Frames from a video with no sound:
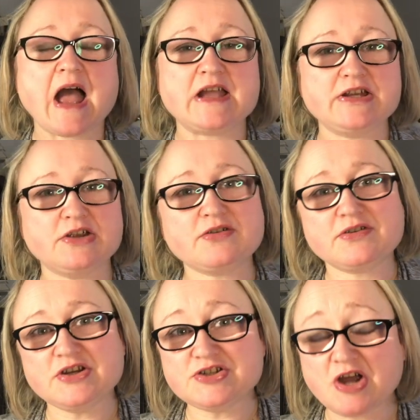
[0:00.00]
You
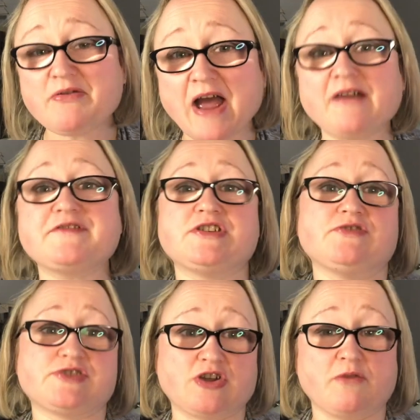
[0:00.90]
don't have to
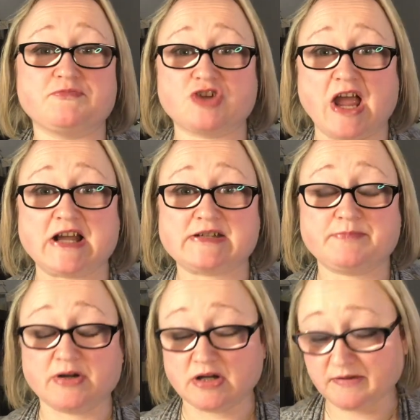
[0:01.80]
use an object,
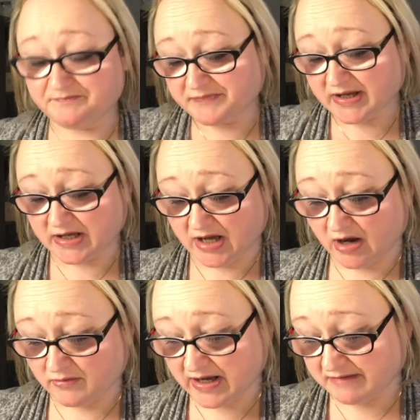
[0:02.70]
but
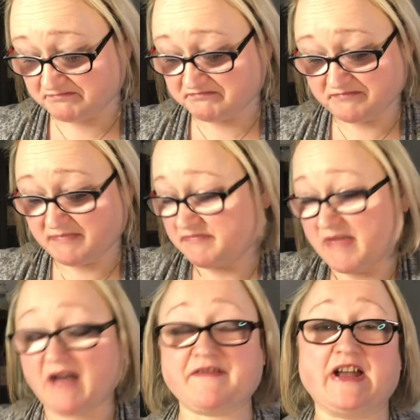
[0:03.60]

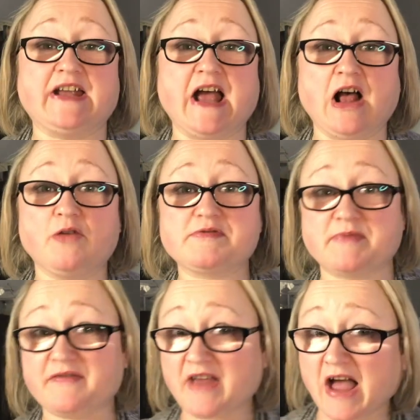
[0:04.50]
I find it helps.
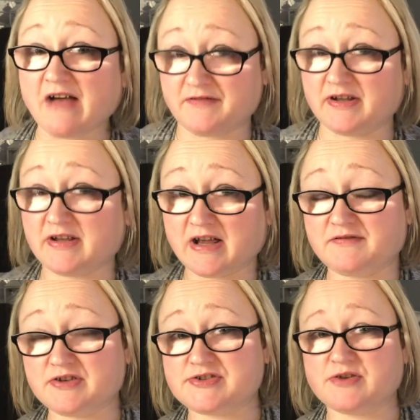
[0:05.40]
But if you haven't, I've
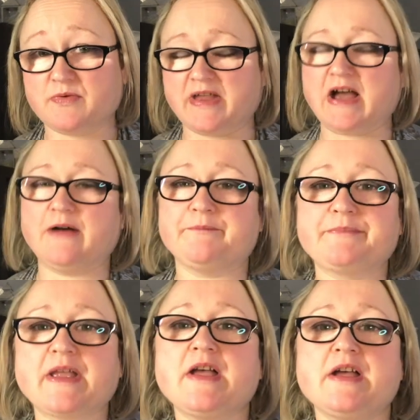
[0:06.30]
used it without.
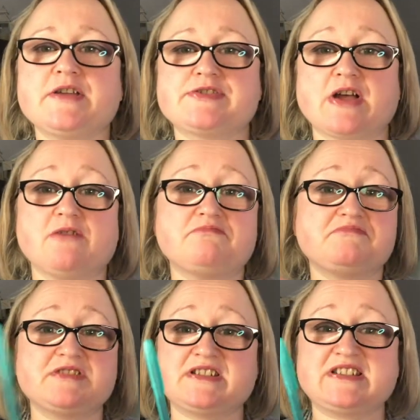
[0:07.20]
So
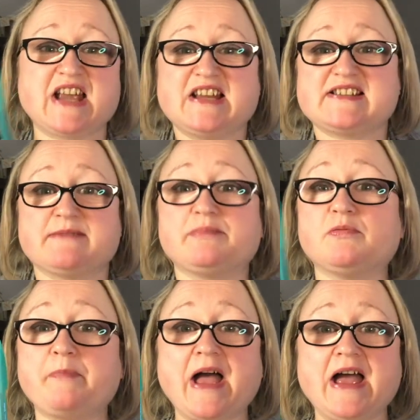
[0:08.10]
take a simple
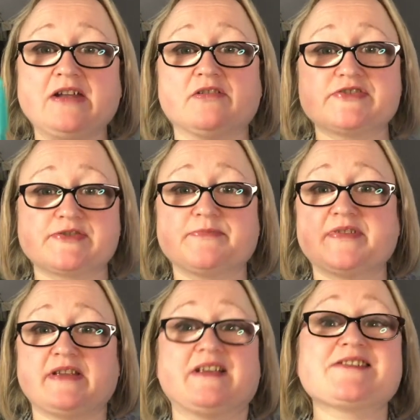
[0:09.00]
pen or
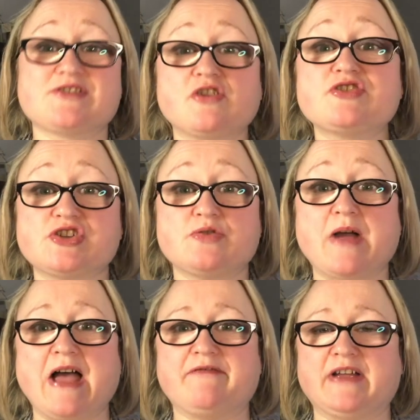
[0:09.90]
something that's not too
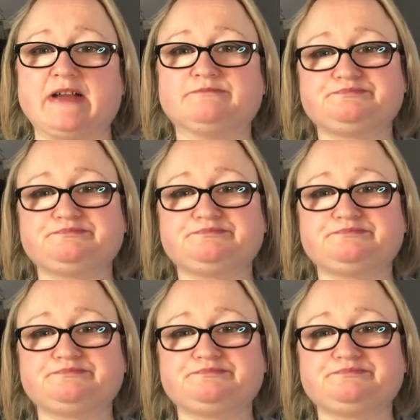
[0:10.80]
heavy.